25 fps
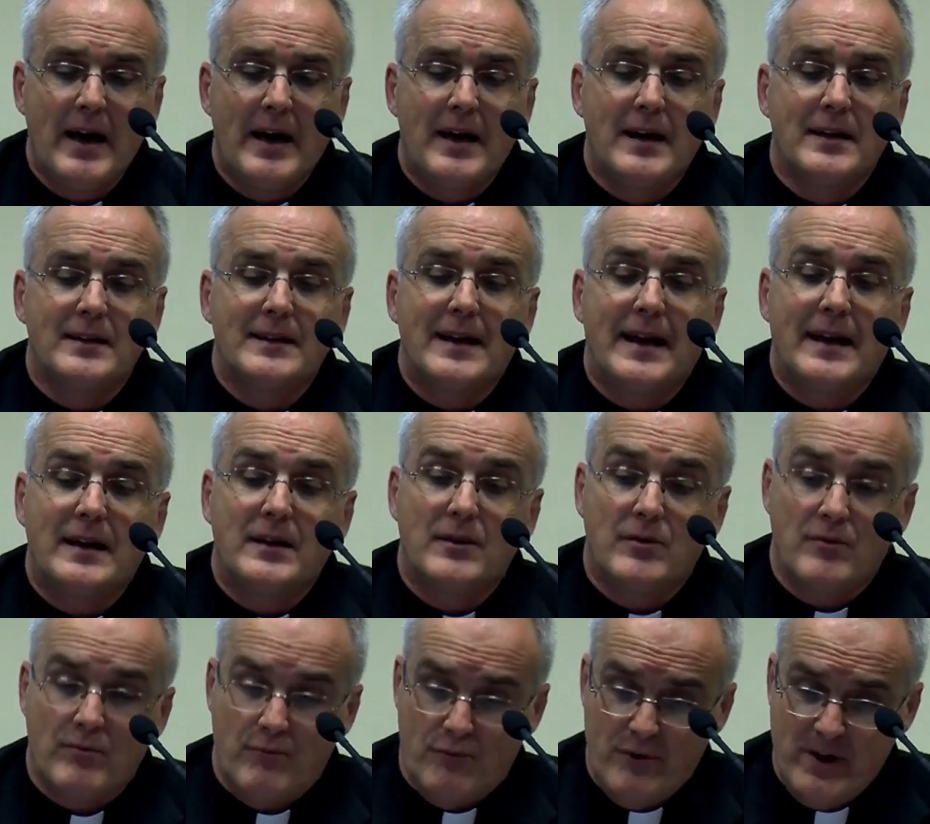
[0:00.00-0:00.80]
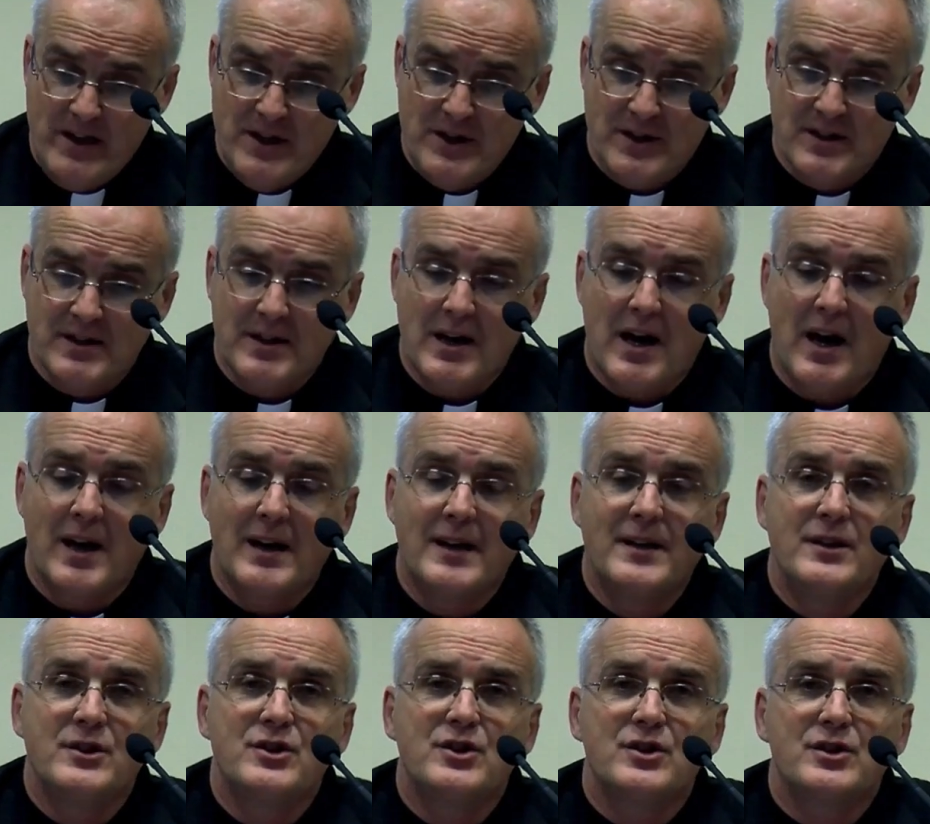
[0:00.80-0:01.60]
then Regis
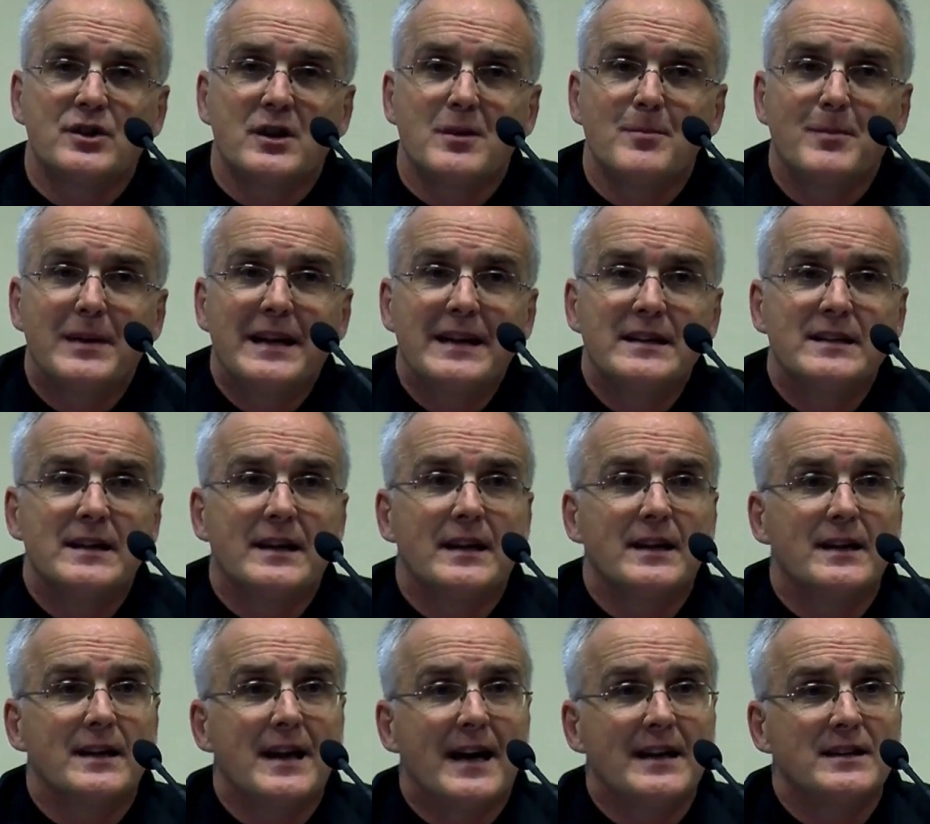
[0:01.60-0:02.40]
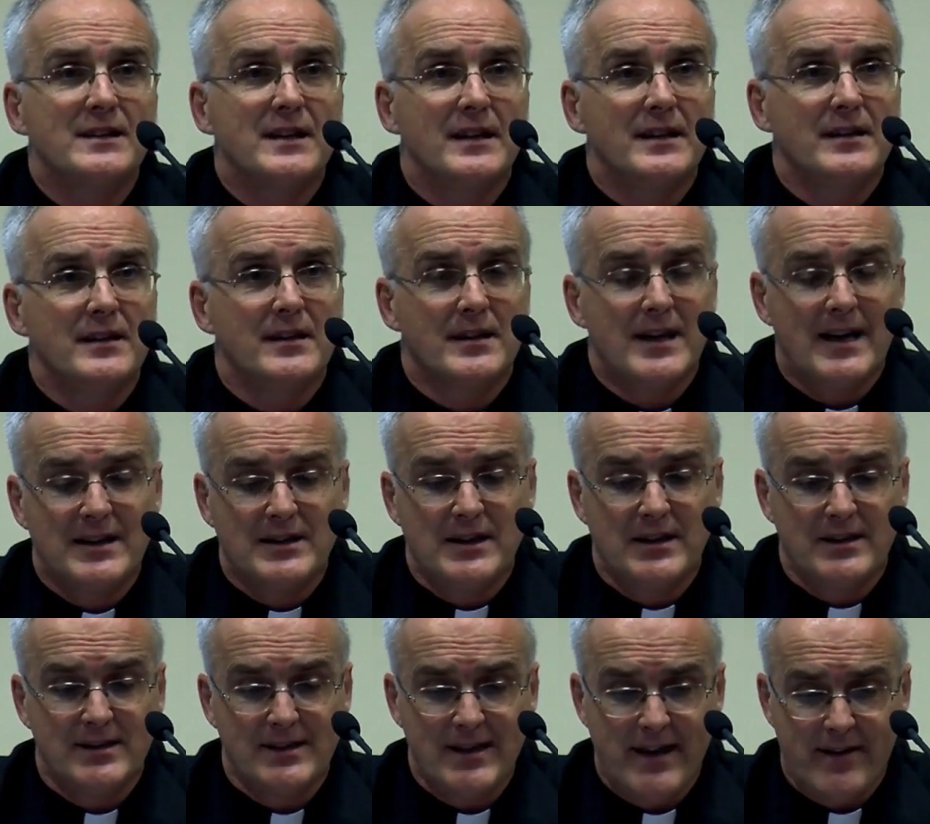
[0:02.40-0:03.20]
College, completing in
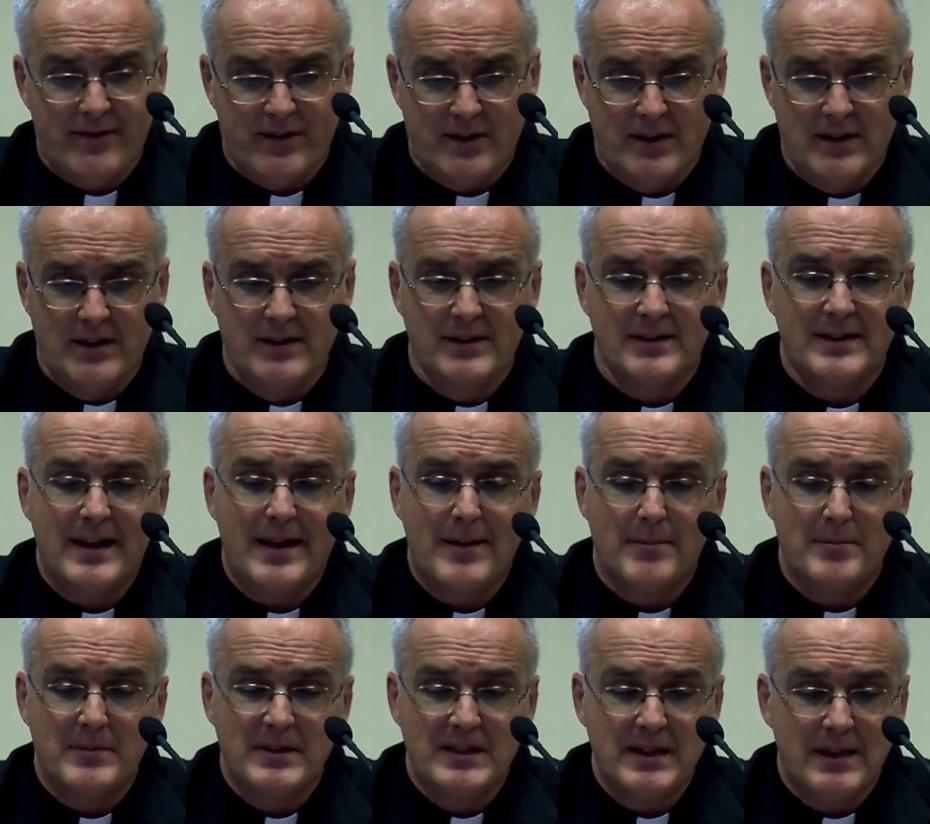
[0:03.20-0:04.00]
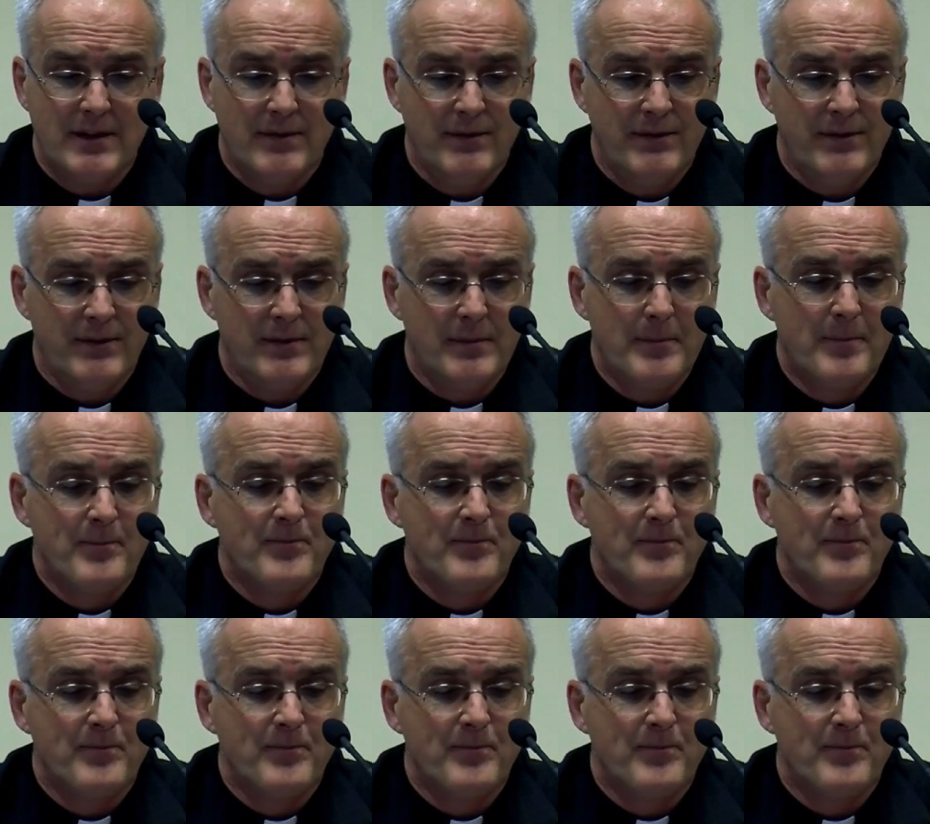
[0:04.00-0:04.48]
1997 his MDiv.